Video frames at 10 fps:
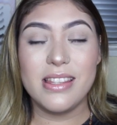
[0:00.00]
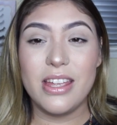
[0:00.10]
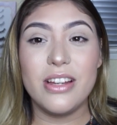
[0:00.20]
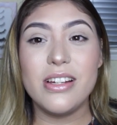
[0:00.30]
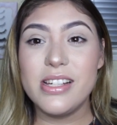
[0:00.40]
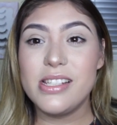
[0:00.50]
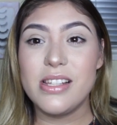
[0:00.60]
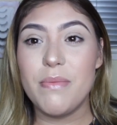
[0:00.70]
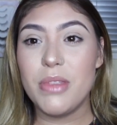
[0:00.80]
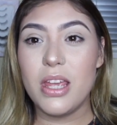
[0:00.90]
there is
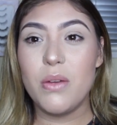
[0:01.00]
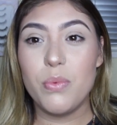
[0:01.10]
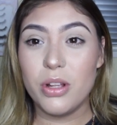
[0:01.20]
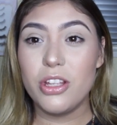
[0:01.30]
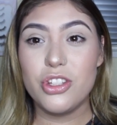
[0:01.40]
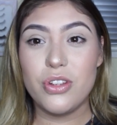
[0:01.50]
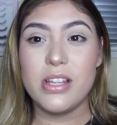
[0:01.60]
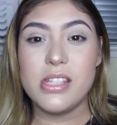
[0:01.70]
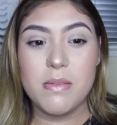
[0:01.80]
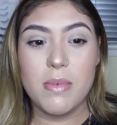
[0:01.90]
something really
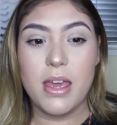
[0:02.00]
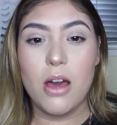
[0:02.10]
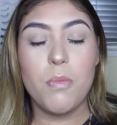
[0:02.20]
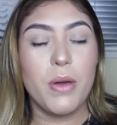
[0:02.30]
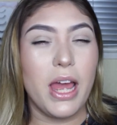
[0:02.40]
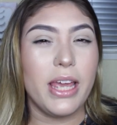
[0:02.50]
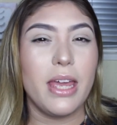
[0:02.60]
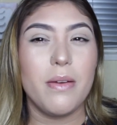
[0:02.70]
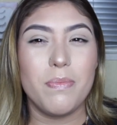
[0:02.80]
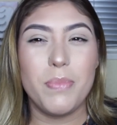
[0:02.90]
stressing me out, but I
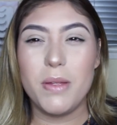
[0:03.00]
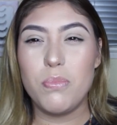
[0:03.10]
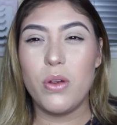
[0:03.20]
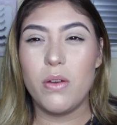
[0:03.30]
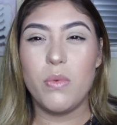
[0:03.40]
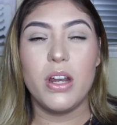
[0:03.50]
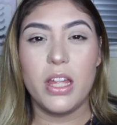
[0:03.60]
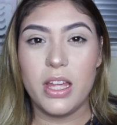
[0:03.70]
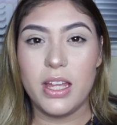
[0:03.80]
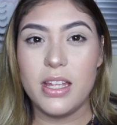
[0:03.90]
can't pinpoint what
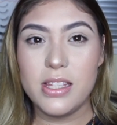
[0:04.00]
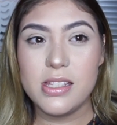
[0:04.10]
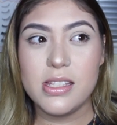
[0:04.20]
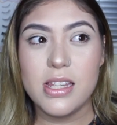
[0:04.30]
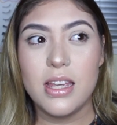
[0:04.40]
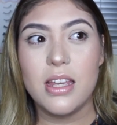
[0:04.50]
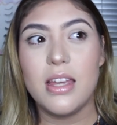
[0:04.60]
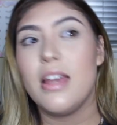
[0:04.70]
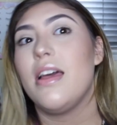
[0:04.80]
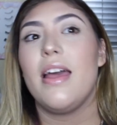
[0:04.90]
it is.
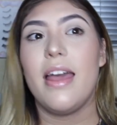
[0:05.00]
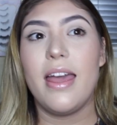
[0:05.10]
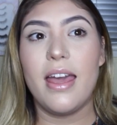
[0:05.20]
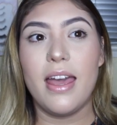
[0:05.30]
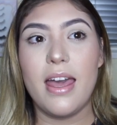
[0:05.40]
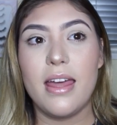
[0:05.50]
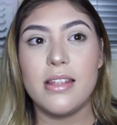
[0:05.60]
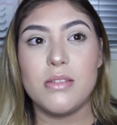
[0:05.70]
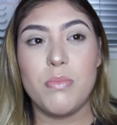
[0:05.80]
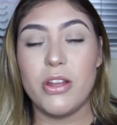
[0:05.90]

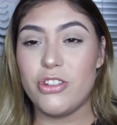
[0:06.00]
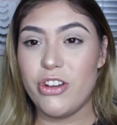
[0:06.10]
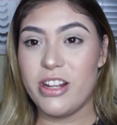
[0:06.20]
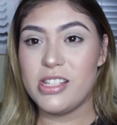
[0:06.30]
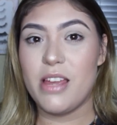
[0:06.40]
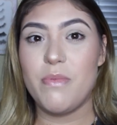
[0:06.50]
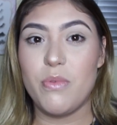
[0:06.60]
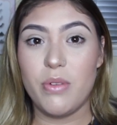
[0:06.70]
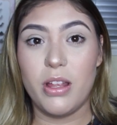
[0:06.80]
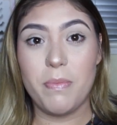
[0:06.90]
And my Tourette's have
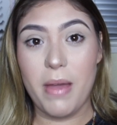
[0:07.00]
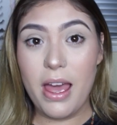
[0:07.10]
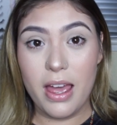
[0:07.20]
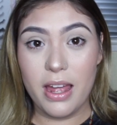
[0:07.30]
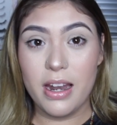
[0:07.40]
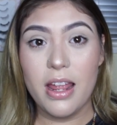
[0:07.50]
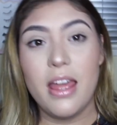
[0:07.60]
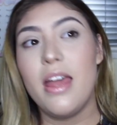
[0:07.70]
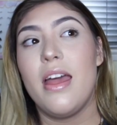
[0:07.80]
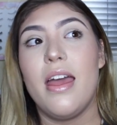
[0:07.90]
been really bad.
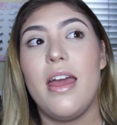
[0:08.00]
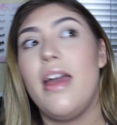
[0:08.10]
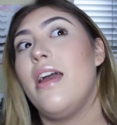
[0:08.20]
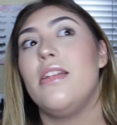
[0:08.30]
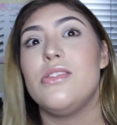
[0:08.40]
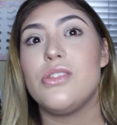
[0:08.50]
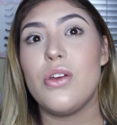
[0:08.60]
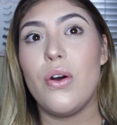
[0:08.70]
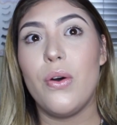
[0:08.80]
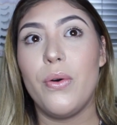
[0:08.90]
And
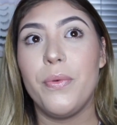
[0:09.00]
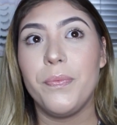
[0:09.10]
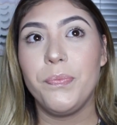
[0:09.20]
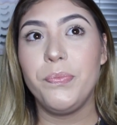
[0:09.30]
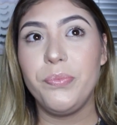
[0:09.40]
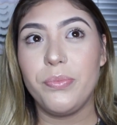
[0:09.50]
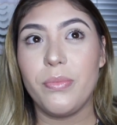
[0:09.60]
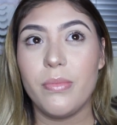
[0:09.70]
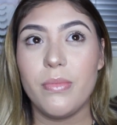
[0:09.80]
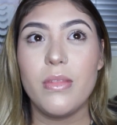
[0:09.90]
so
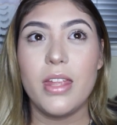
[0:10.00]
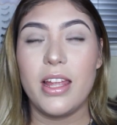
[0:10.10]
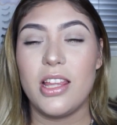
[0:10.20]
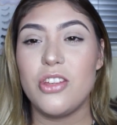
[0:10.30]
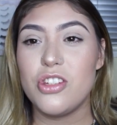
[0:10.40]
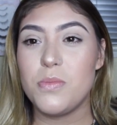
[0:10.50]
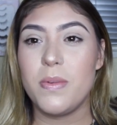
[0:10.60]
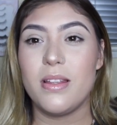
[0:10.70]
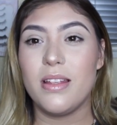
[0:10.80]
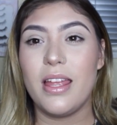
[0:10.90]
like they've
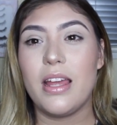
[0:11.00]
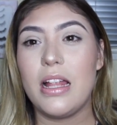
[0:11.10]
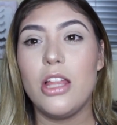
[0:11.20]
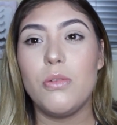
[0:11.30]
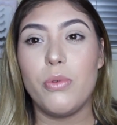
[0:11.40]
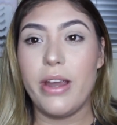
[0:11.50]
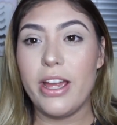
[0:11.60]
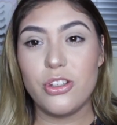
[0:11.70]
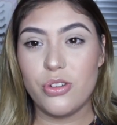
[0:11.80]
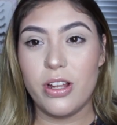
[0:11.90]
just been like a little more
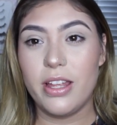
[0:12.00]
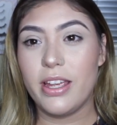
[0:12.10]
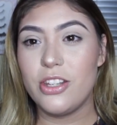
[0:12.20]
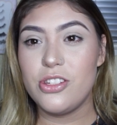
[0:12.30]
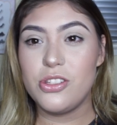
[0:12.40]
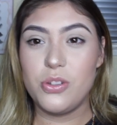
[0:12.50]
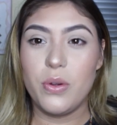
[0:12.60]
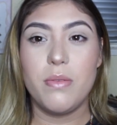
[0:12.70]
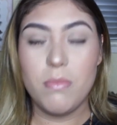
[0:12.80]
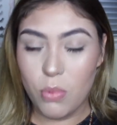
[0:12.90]
extra. Like I just
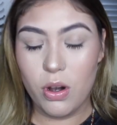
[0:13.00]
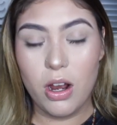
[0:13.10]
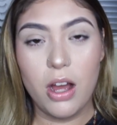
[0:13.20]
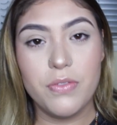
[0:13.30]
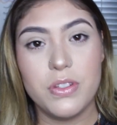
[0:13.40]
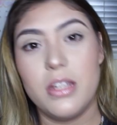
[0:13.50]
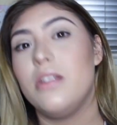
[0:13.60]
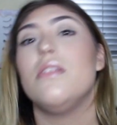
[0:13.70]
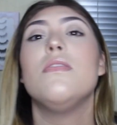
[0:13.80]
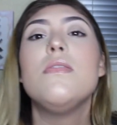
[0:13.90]
do it more often.